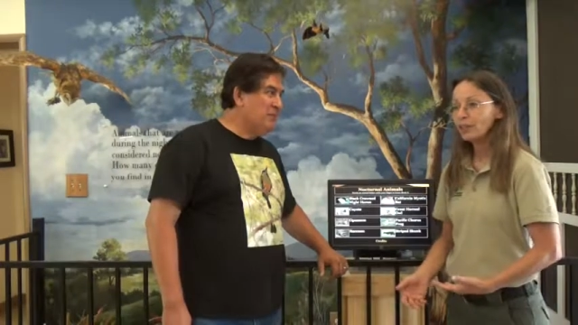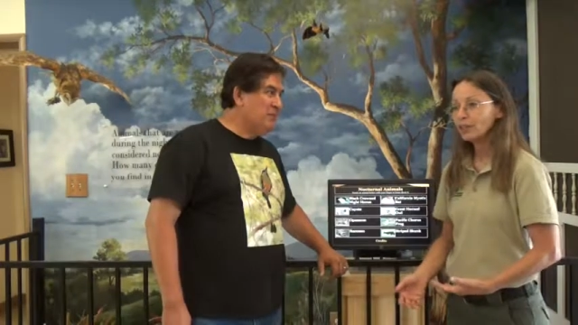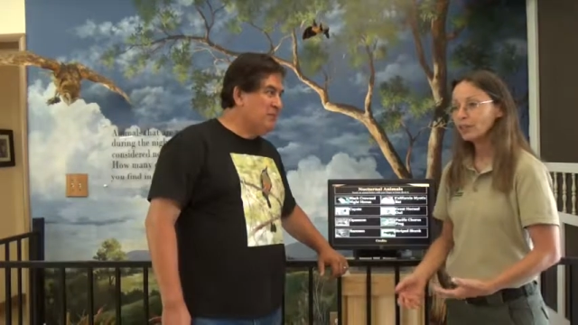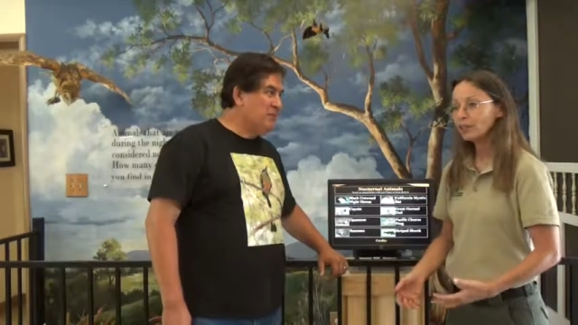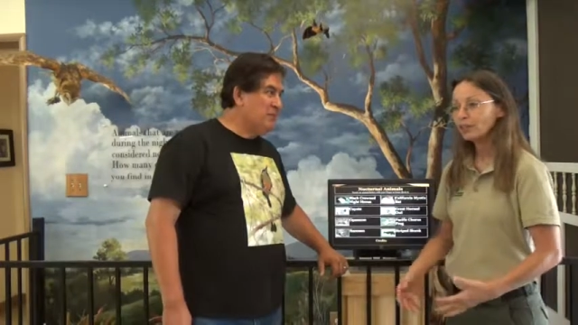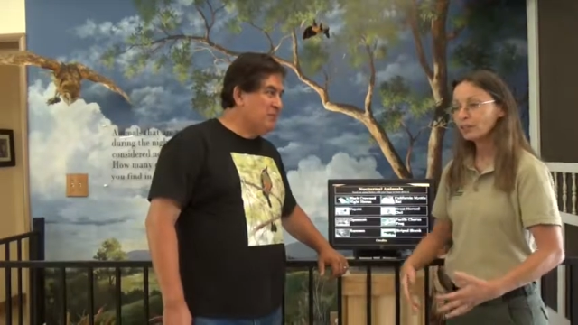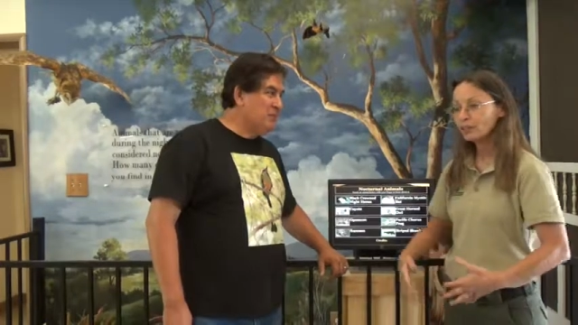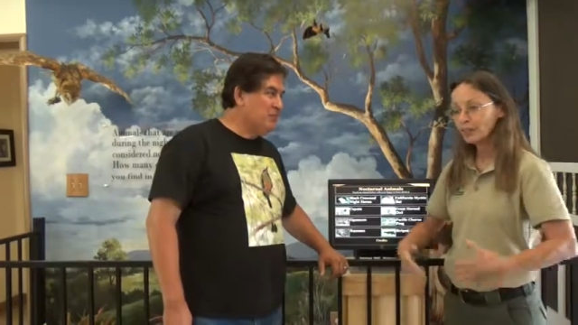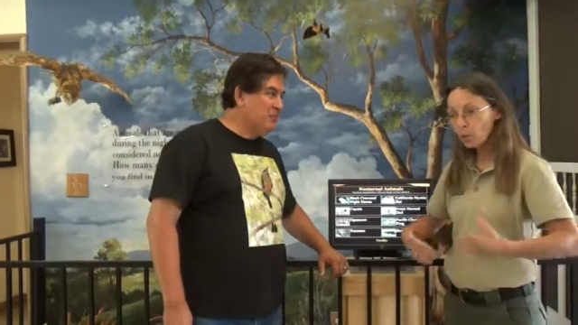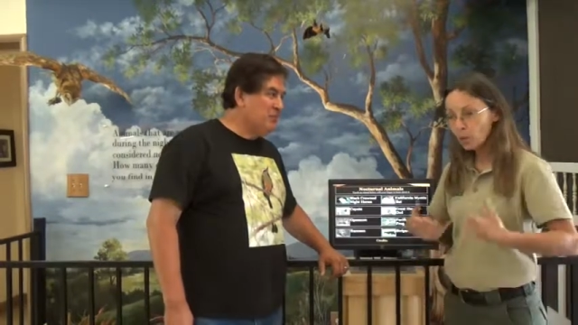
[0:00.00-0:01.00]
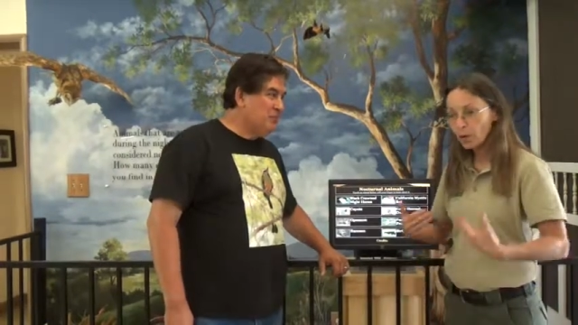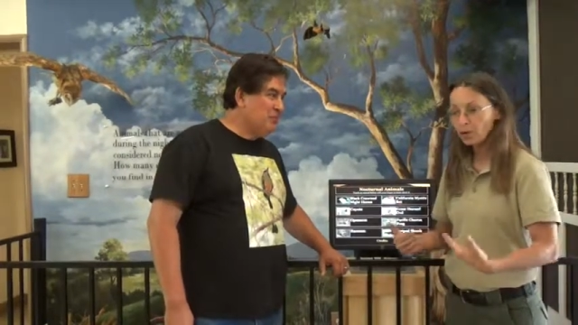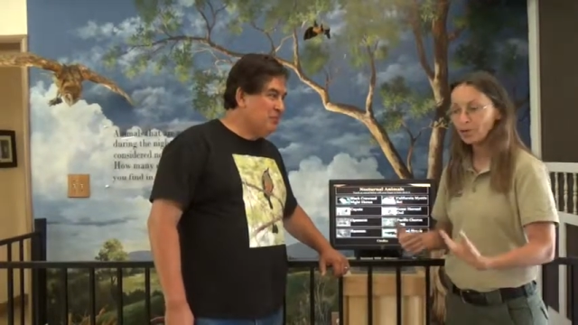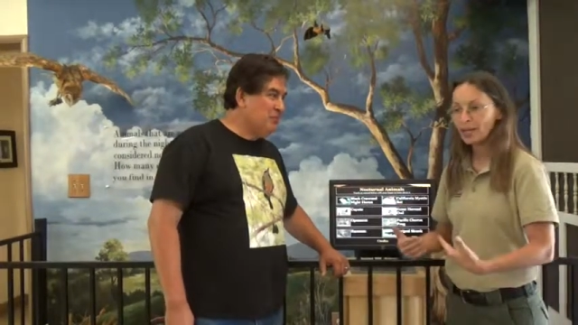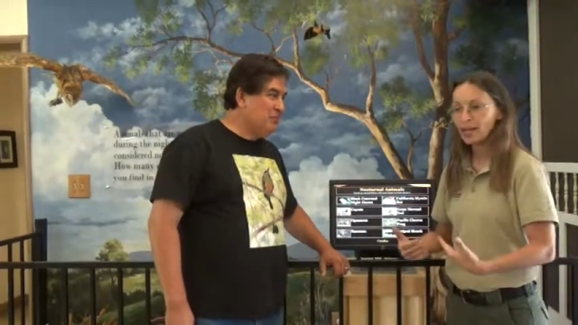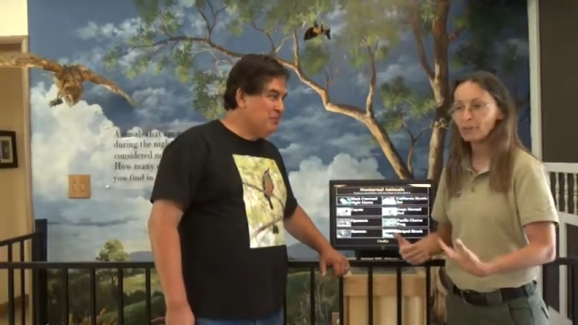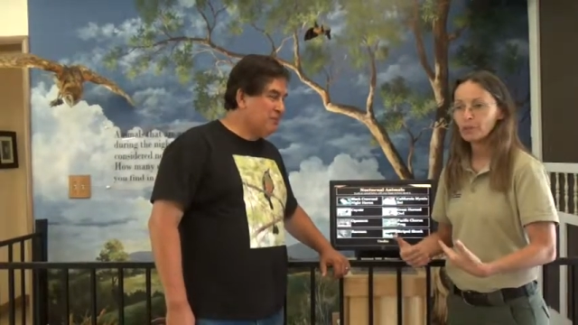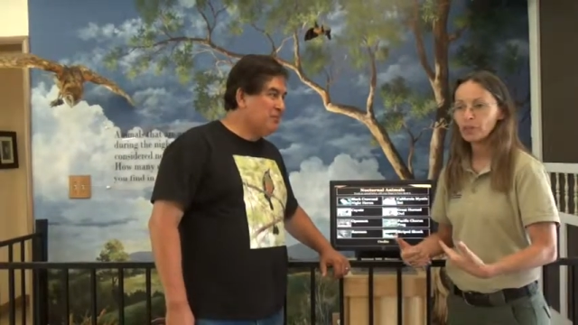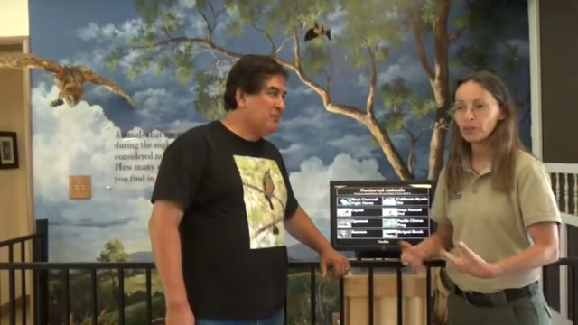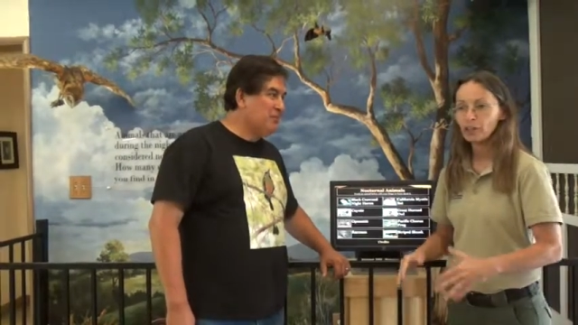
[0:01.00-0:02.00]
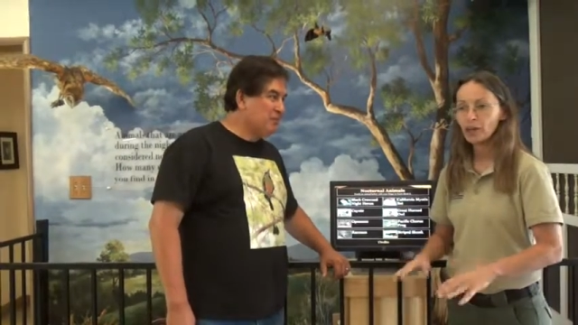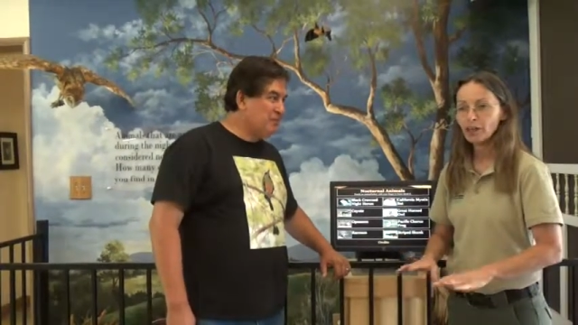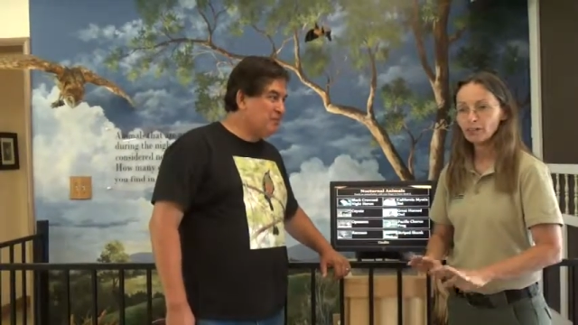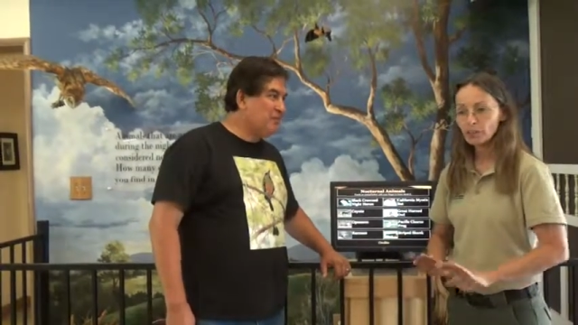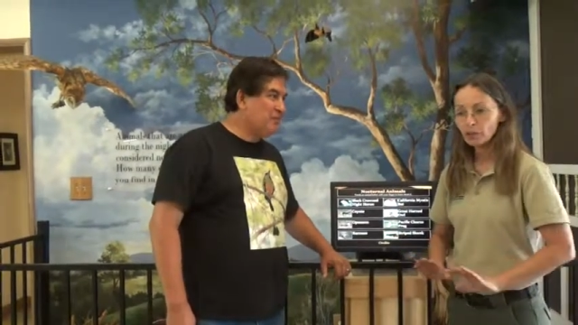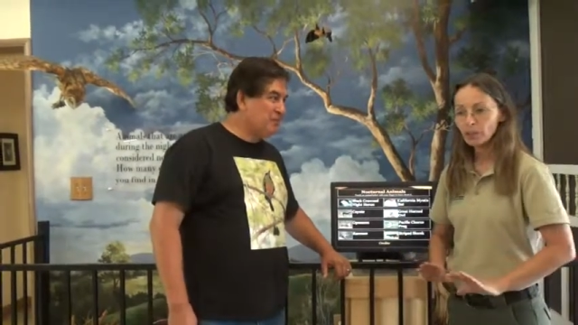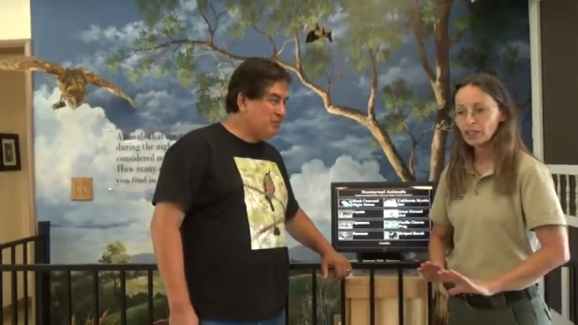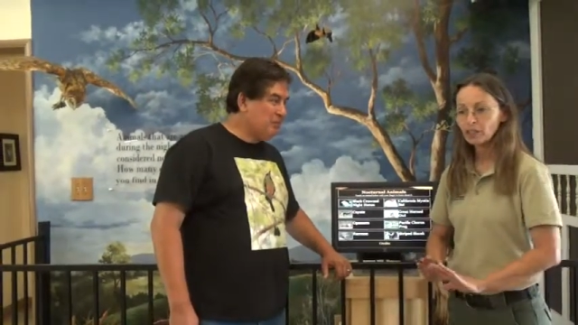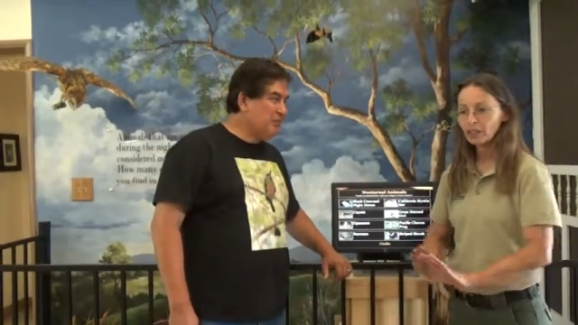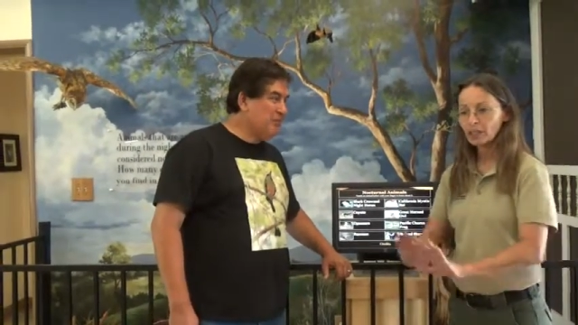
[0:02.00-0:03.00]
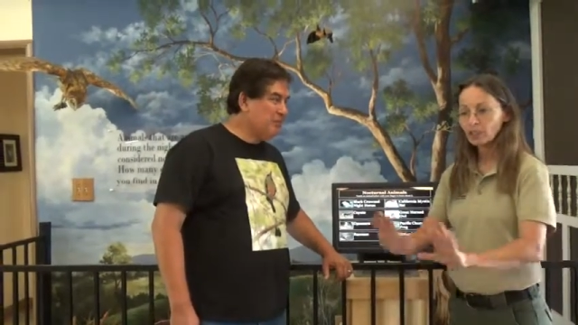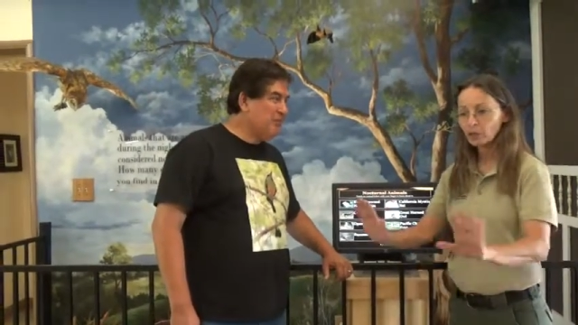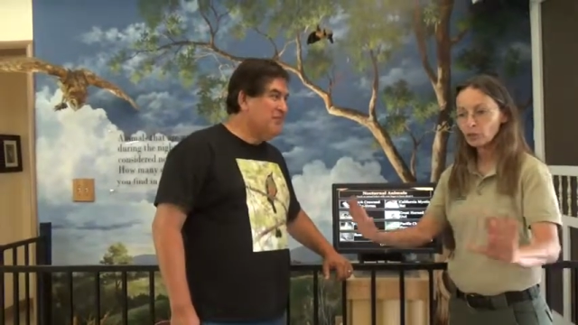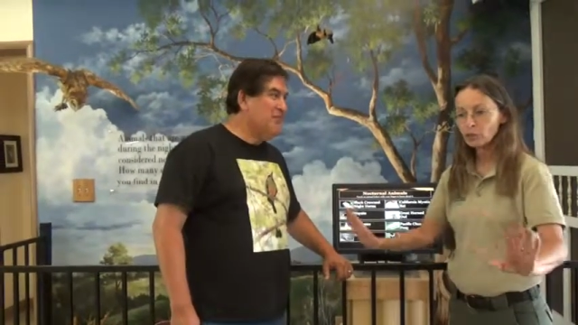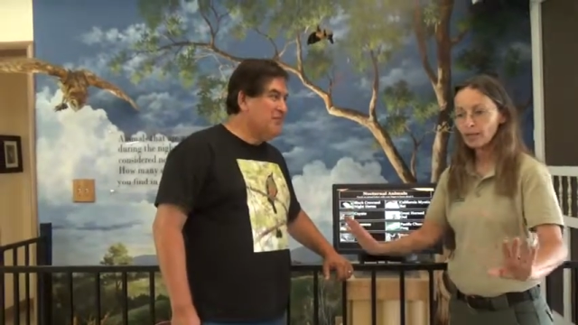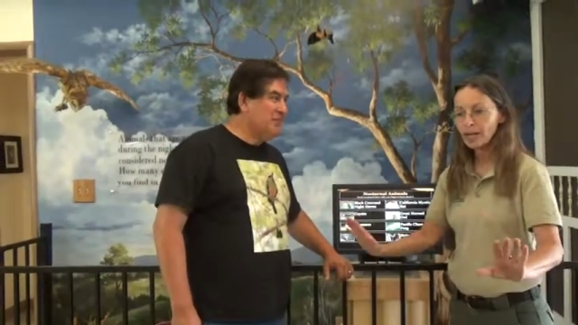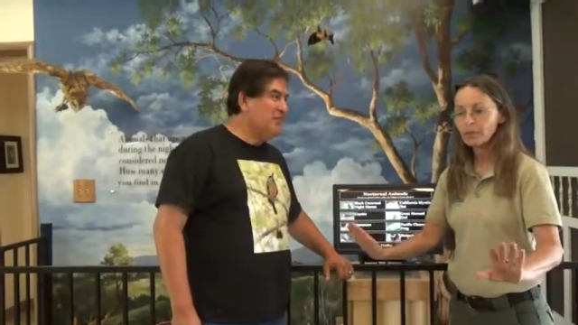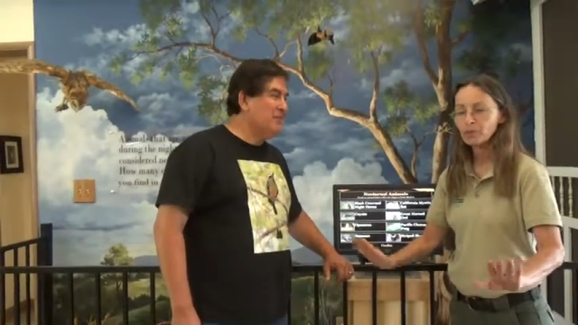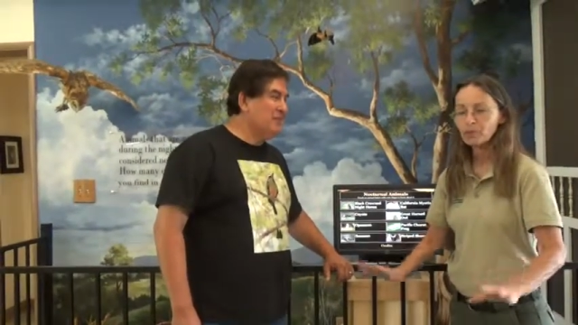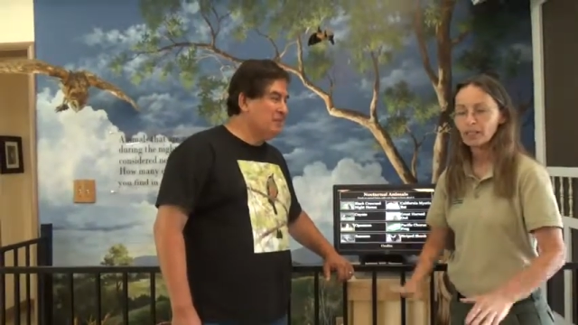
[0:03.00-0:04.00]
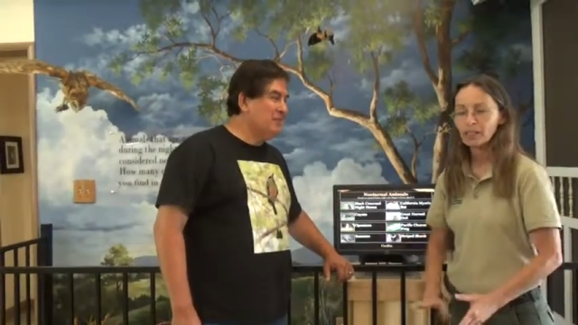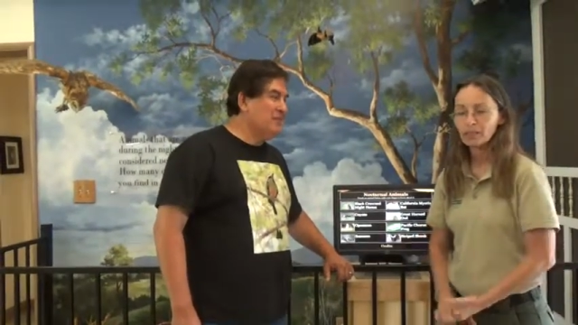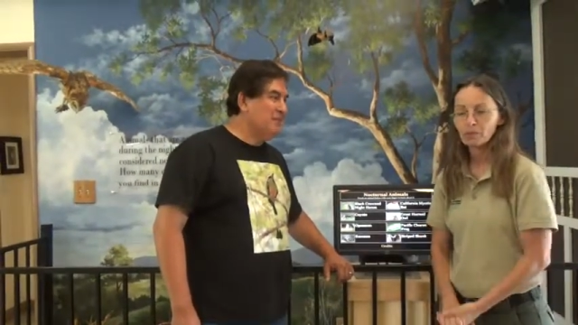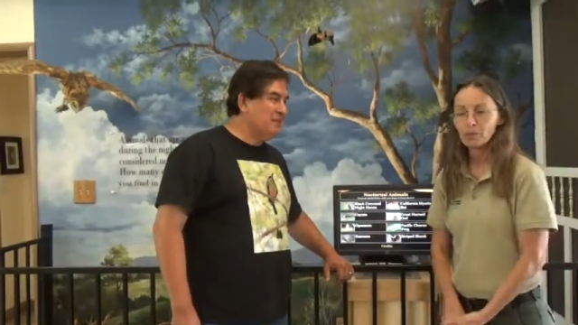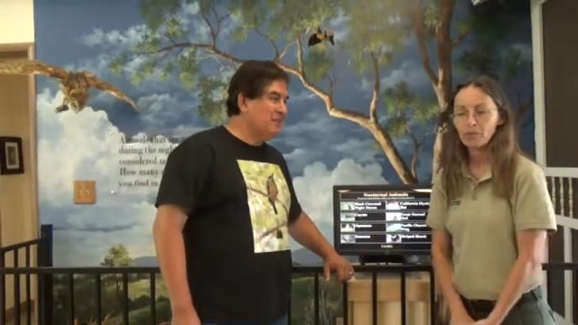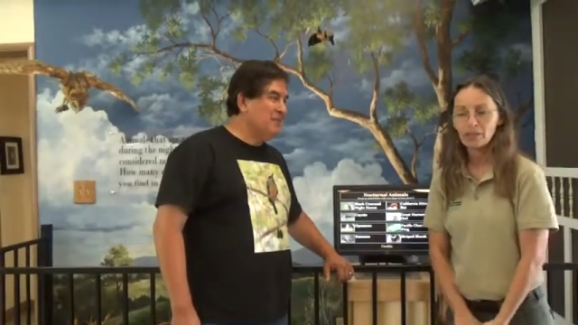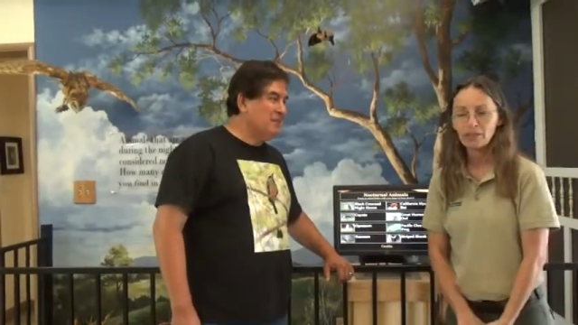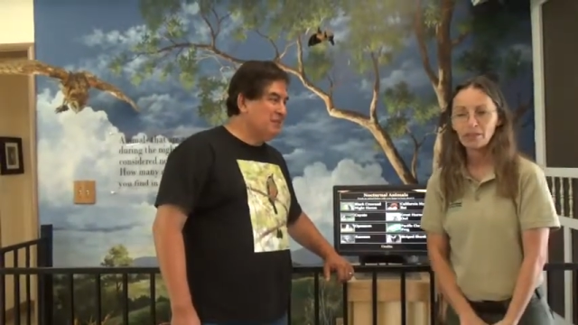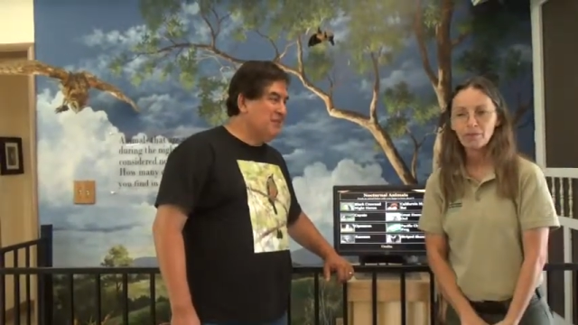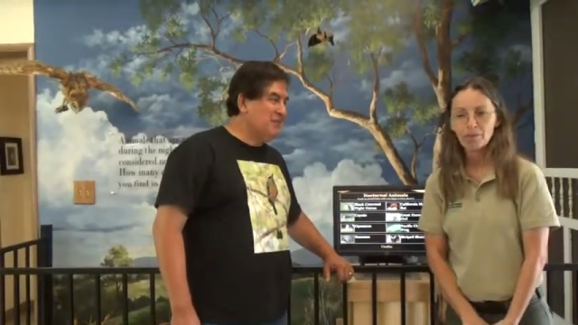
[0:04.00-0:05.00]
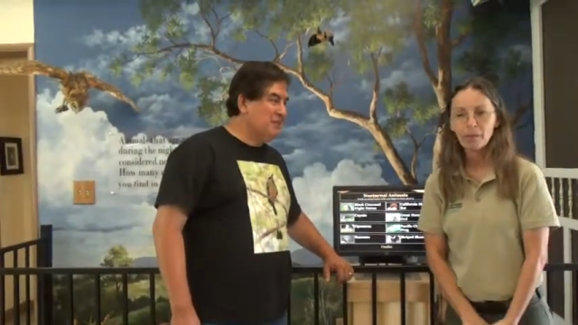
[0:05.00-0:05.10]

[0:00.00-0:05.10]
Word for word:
Speaker 1: So if they're they don't want those animals in their yard, if they do things, take those steps, they can prevent them from